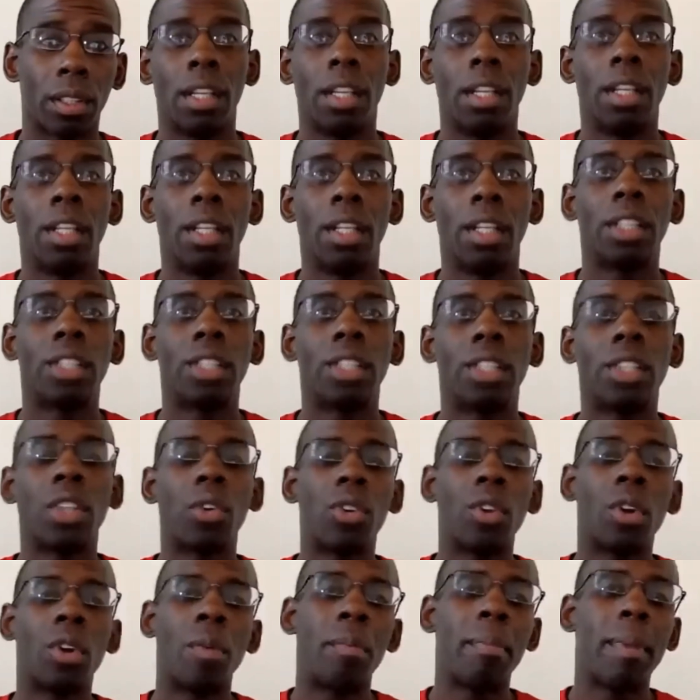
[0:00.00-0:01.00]
So
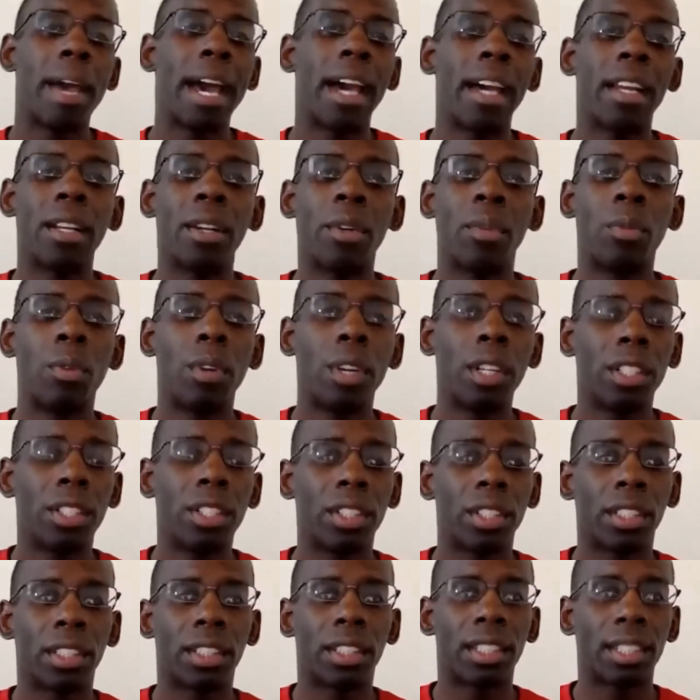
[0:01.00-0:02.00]
no matter what
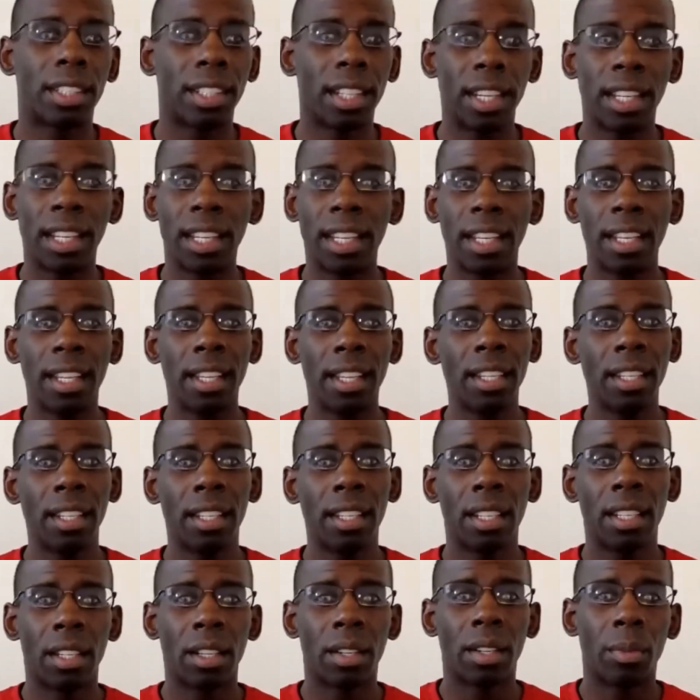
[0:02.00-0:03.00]
you're studying,
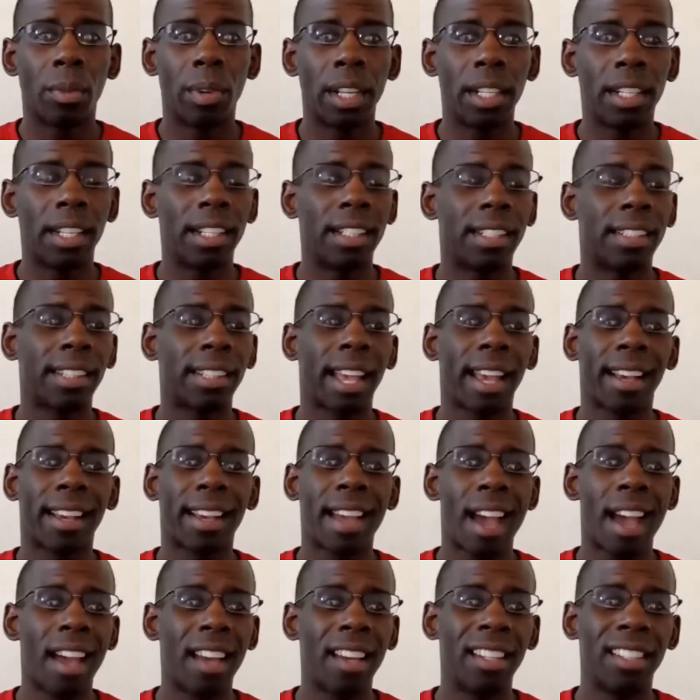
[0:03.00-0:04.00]
whether it's
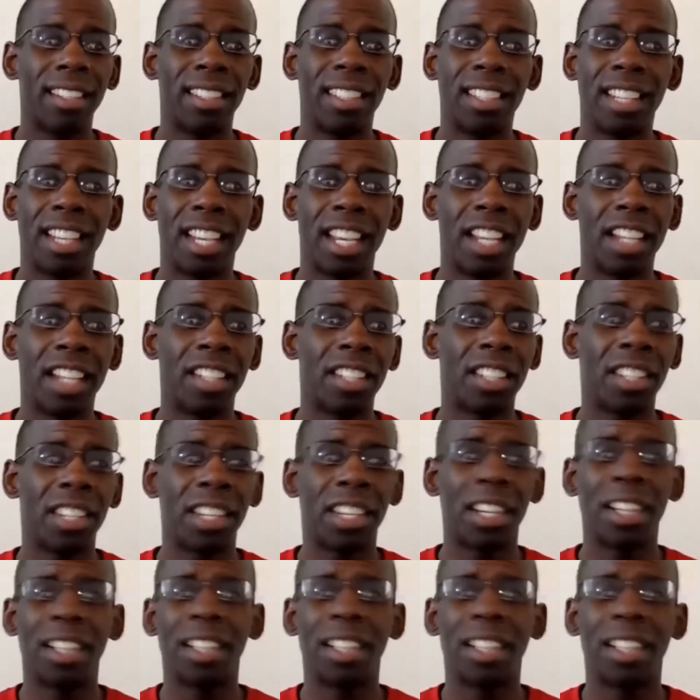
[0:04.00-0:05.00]
psychology,
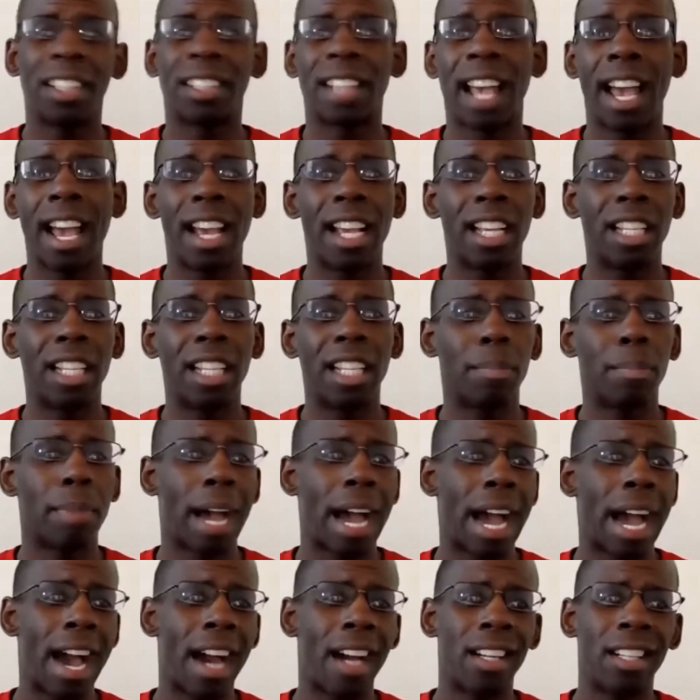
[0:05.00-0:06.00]
engineering, science,
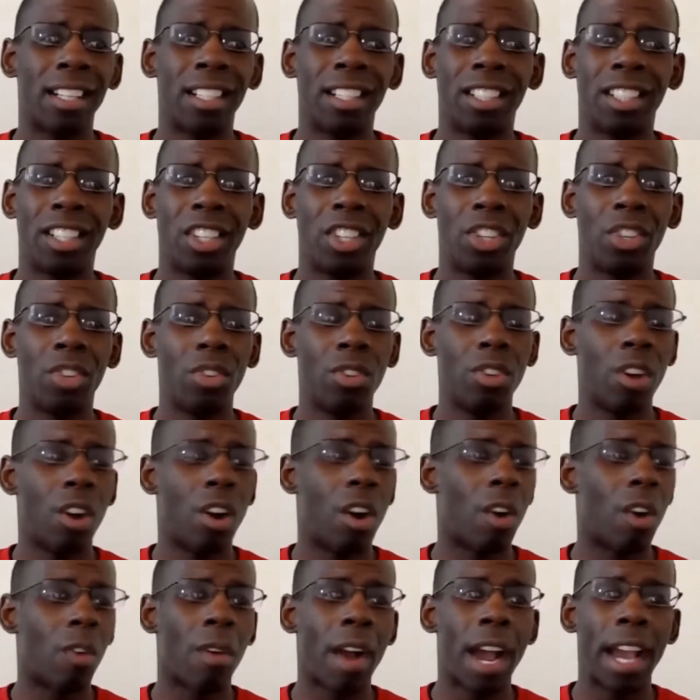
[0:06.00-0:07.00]
biology, you
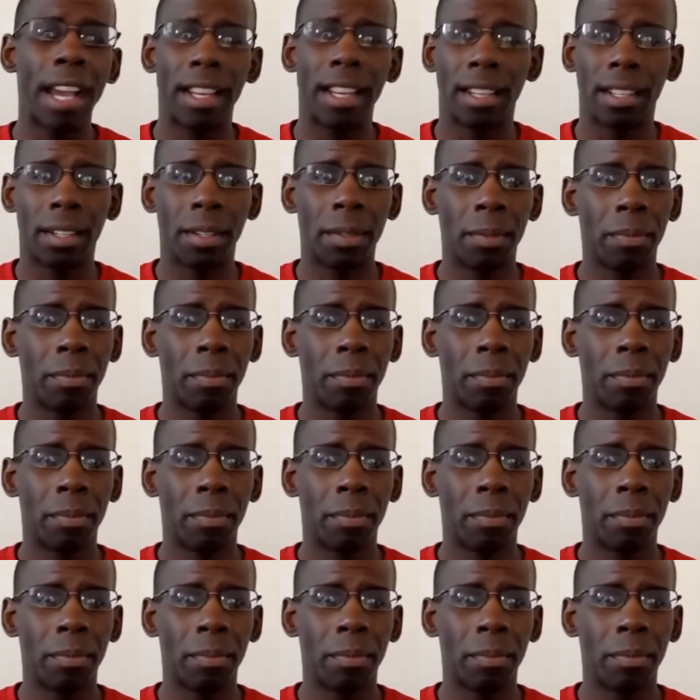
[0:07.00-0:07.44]
are a writer.